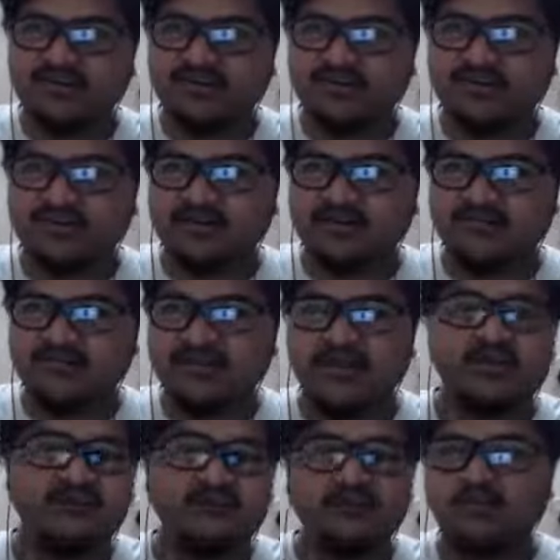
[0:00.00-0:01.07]

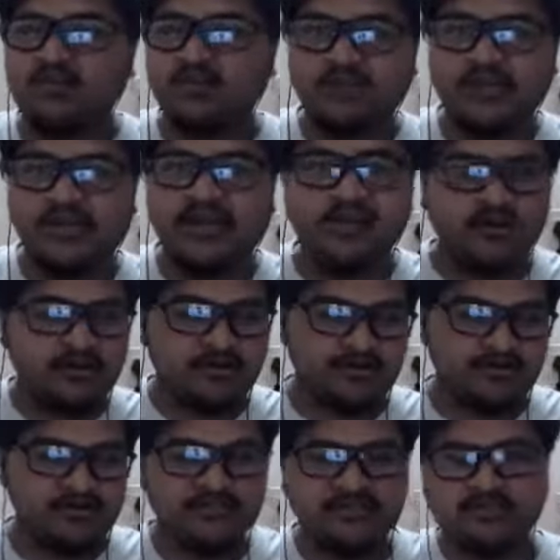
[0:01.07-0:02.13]
more male doctors,
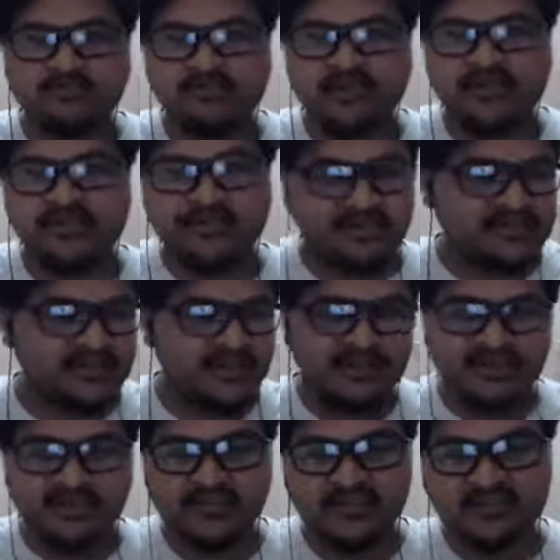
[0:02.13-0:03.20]
I guess. I think
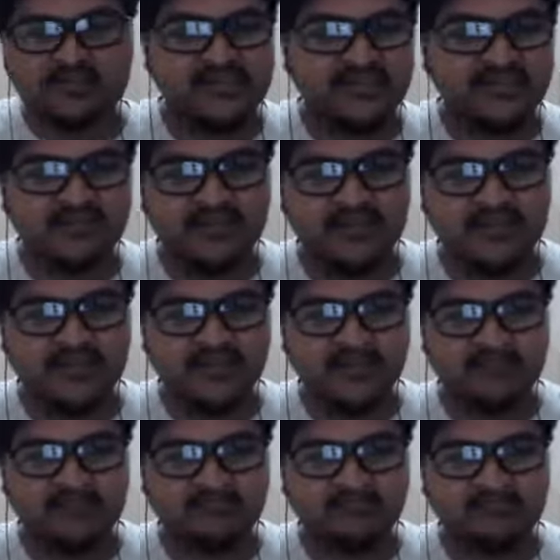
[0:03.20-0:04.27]
that's my,
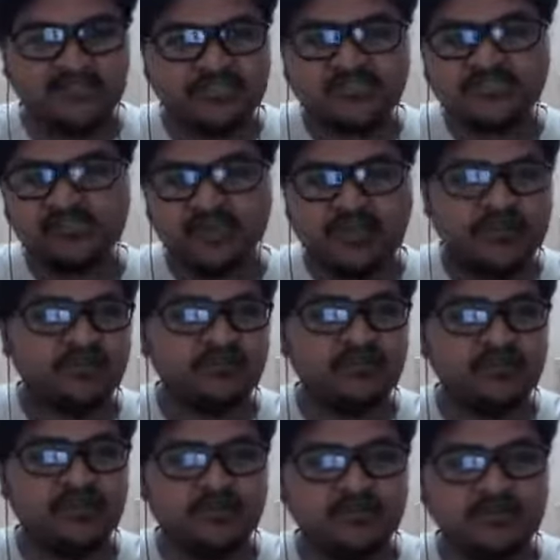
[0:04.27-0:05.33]
just to add on a little
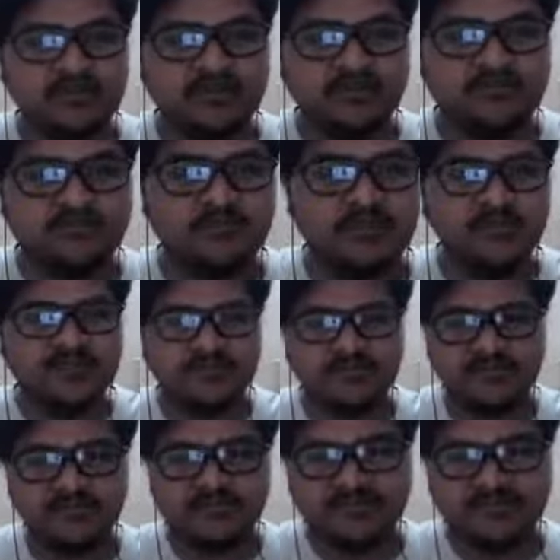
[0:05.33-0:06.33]
bit from my experience.